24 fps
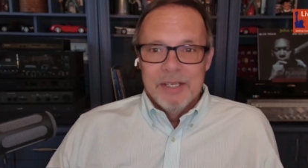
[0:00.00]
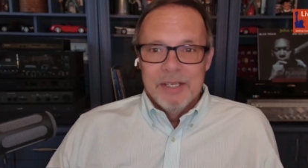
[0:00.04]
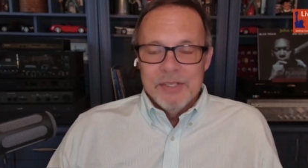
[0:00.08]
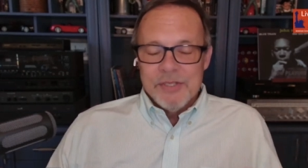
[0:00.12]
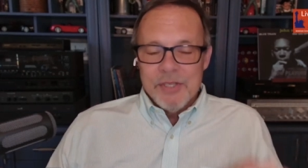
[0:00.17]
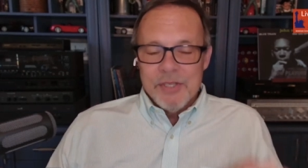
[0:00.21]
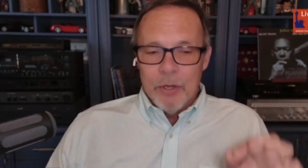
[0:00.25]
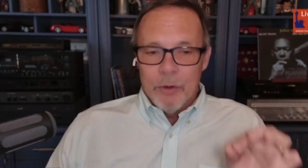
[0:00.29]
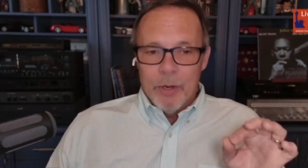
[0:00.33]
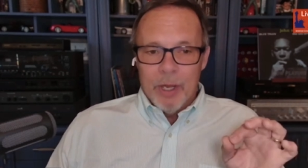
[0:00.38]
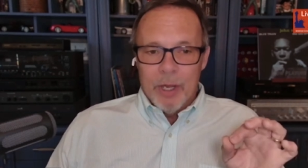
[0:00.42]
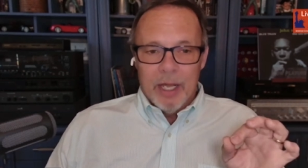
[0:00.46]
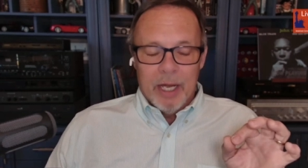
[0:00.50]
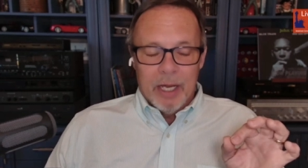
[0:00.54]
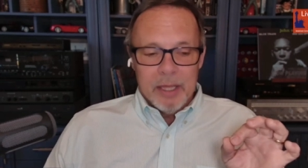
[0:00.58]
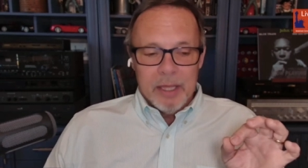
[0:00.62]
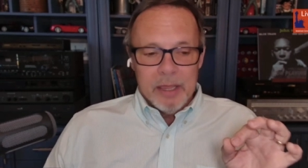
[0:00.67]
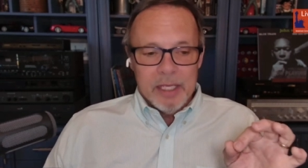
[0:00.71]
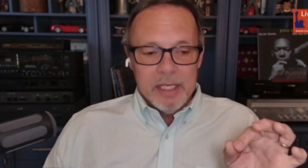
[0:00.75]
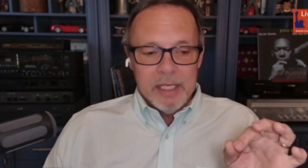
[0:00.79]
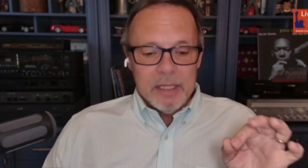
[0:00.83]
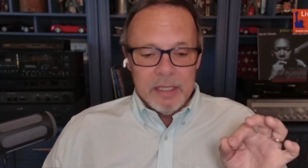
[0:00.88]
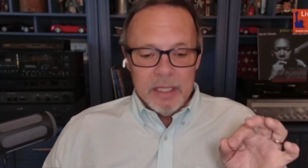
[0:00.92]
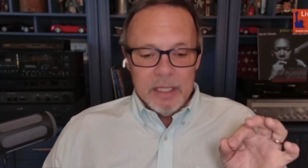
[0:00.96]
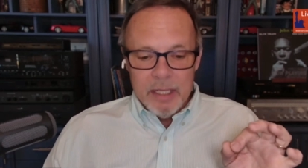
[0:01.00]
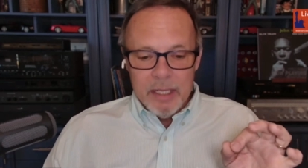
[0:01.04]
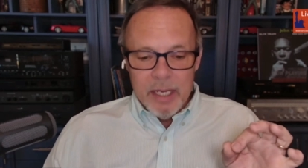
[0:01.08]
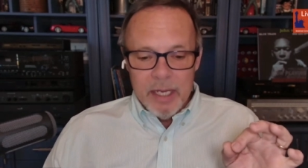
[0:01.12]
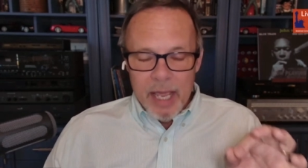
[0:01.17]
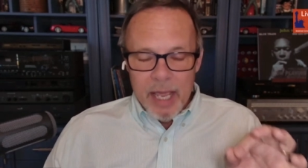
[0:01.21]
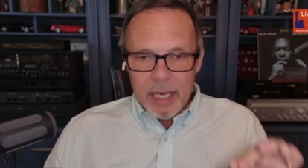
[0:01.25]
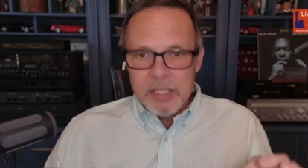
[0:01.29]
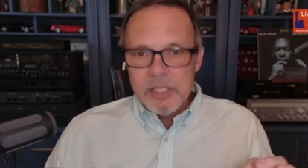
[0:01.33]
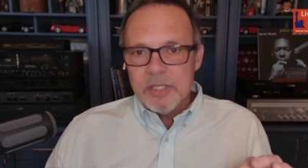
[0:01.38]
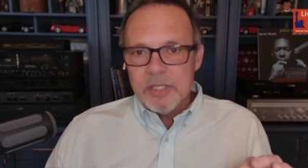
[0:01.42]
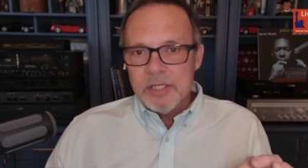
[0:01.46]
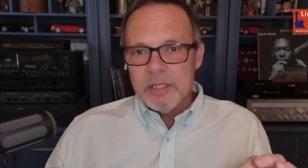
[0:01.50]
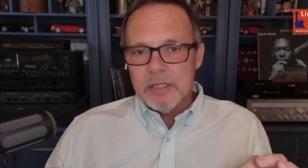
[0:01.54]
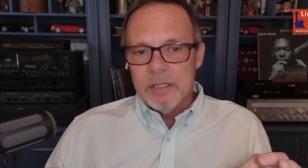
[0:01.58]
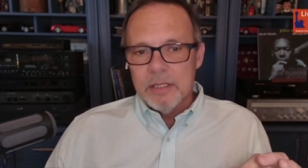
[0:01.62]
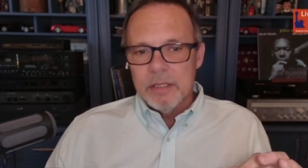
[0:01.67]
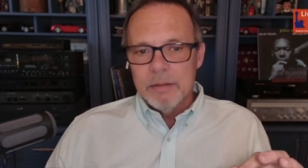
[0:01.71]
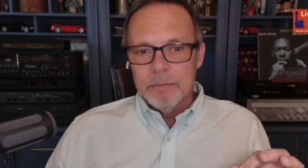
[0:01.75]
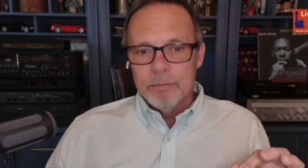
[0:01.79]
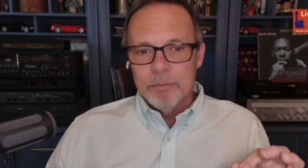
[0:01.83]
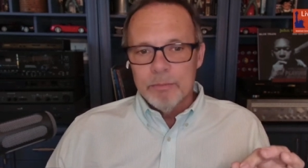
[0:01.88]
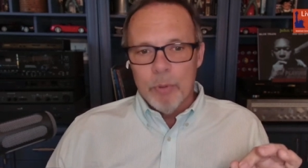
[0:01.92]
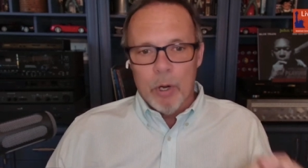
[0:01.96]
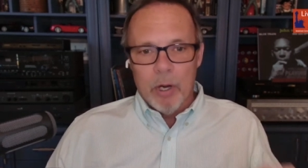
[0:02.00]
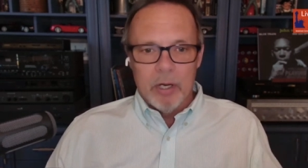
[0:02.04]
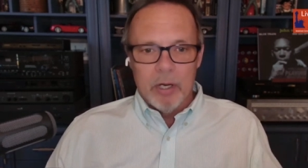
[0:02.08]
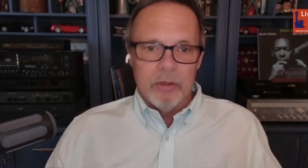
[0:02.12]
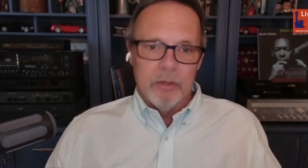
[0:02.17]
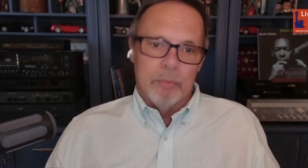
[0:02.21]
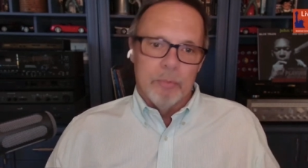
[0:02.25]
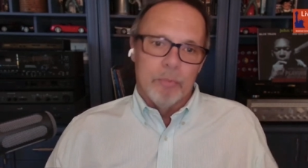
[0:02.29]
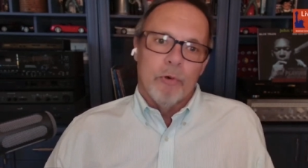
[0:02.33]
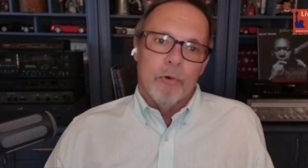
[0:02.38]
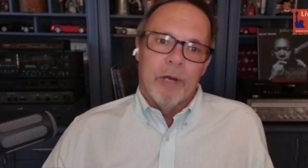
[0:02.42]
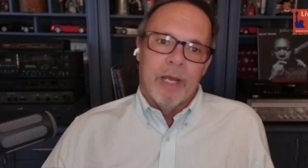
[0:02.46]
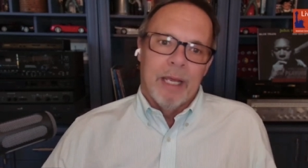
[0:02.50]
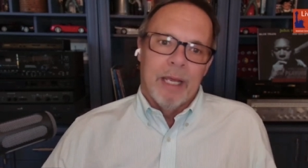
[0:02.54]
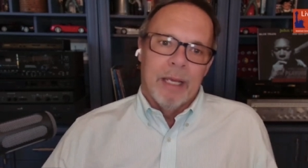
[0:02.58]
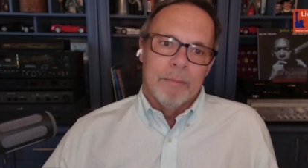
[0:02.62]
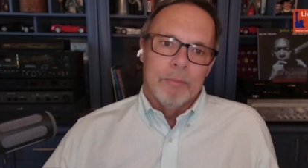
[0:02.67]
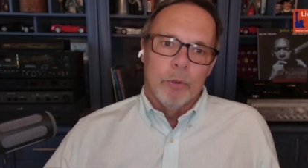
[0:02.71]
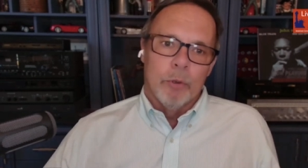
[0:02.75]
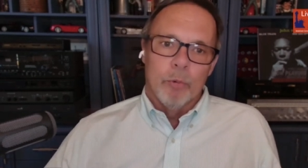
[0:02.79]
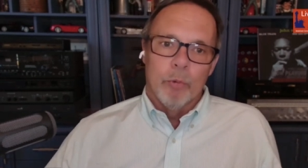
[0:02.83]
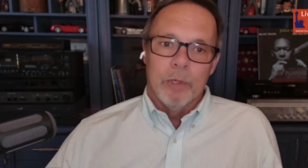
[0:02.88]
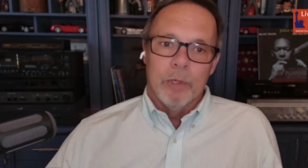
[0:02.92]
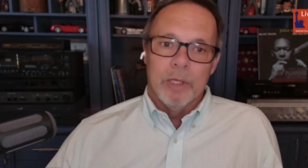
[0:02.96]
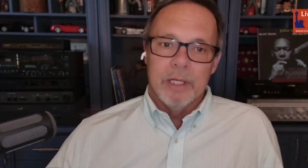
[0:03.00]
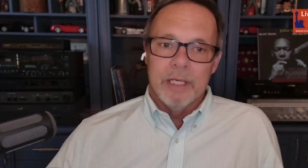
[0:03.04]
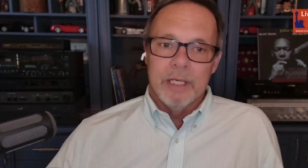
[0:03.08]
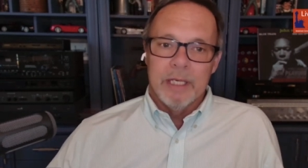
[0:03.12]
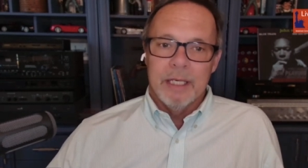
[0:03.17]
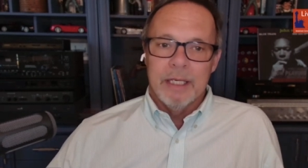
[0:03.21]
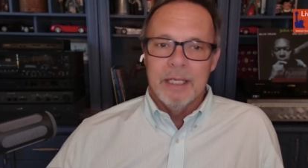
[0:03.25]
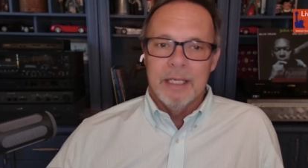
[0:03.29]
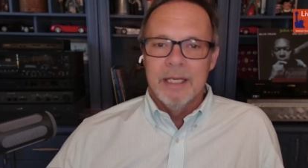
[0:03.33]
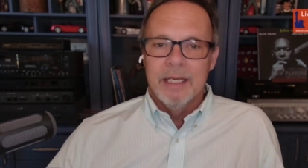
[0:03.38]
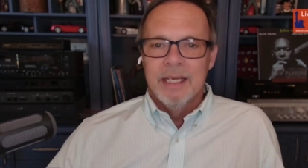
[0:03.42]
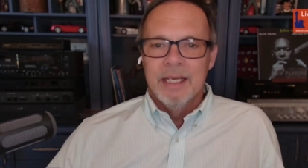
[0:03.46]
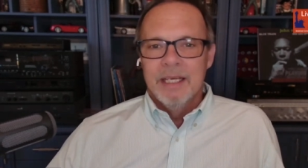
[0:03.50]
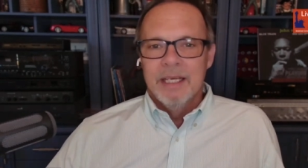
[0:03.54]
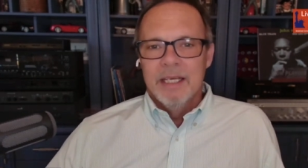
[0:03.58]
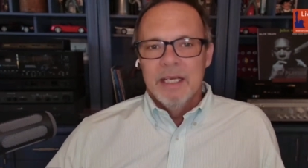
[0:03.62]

So, and I think the next part of the preamble really